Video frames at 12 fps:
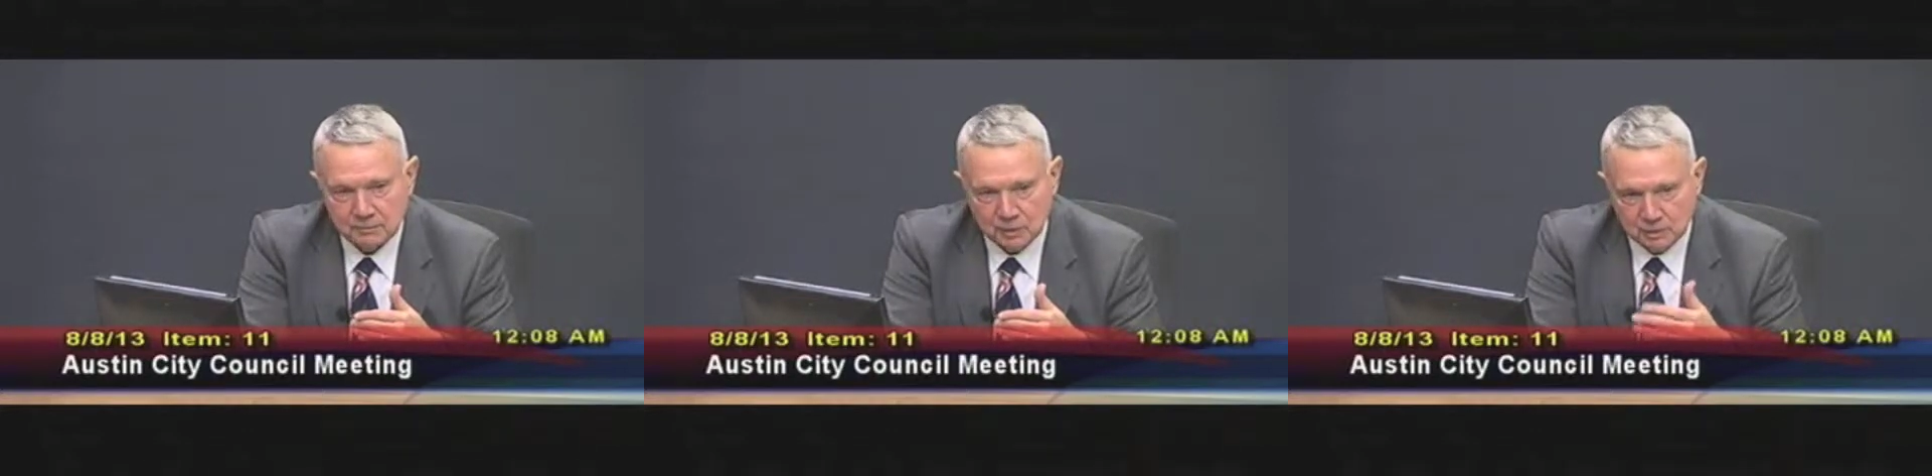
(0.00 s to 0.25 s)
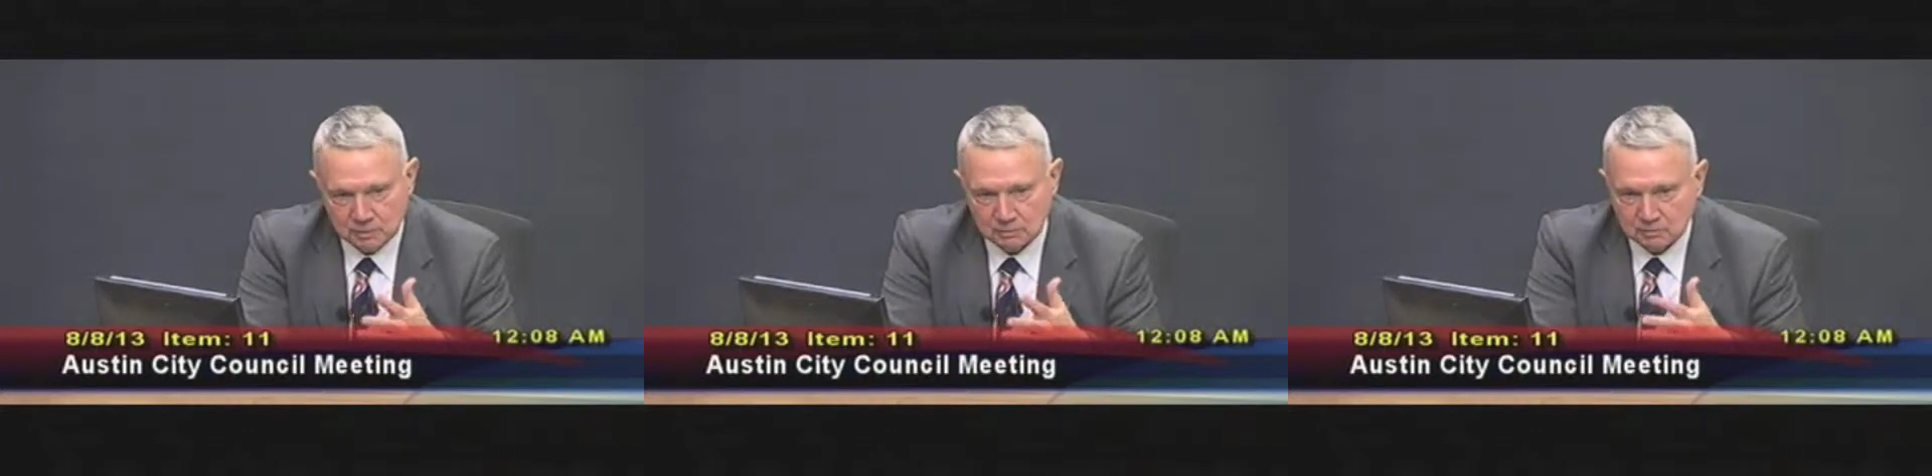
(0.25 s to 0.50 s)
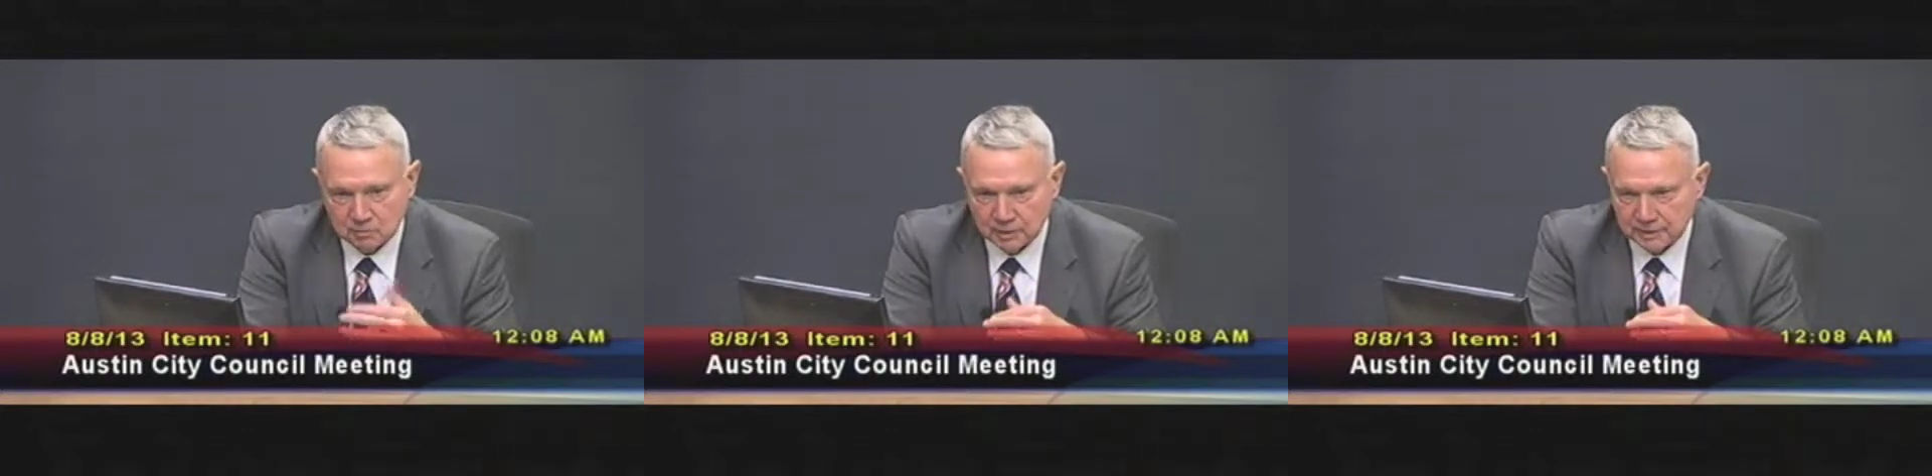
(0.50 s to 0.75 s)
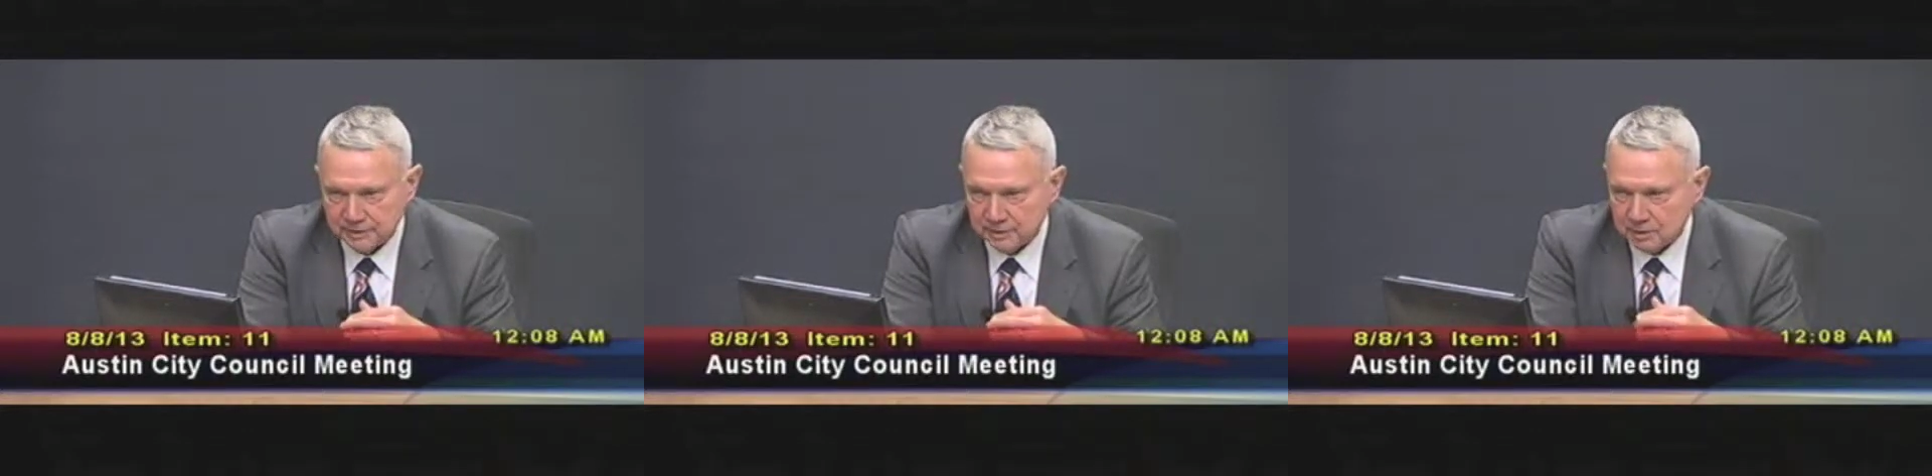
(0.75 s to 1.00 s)
per
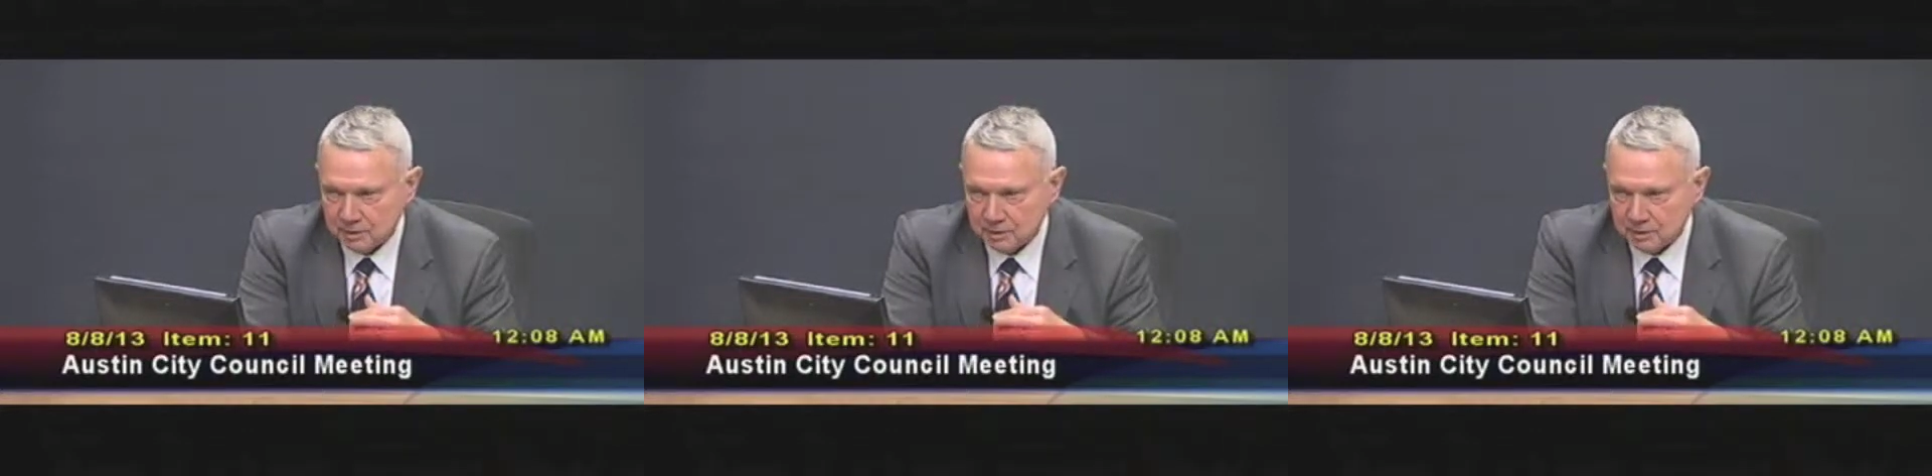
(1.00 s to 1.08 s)
one of the